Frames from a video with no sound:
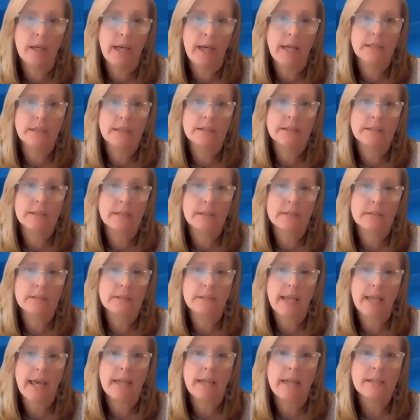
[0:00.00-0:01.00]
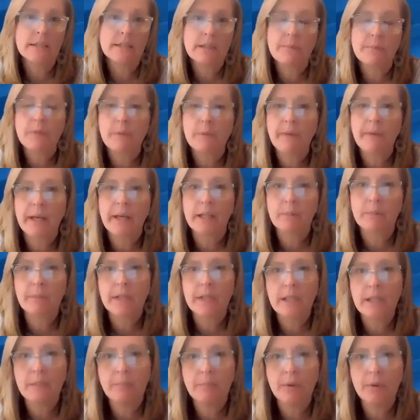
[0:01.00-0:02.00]
And since asymptomatic
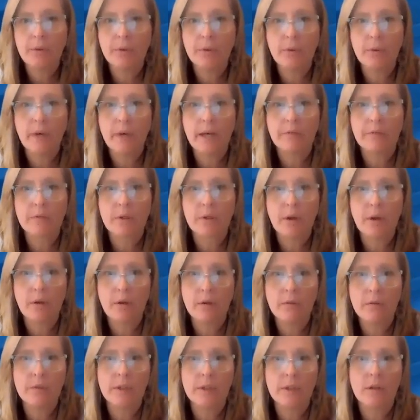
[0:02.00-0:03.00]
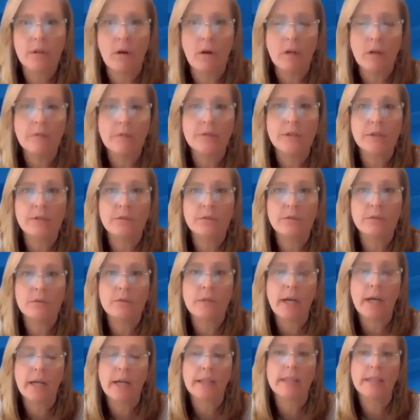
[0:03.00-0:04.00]
people who have COVID often do
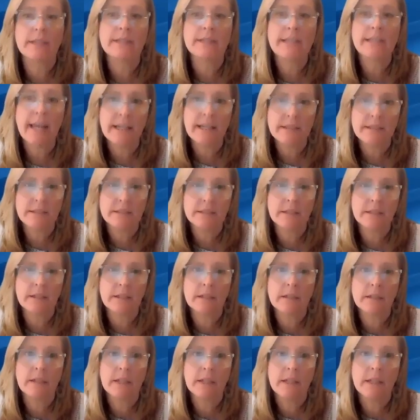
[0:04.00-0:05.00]
not get tested,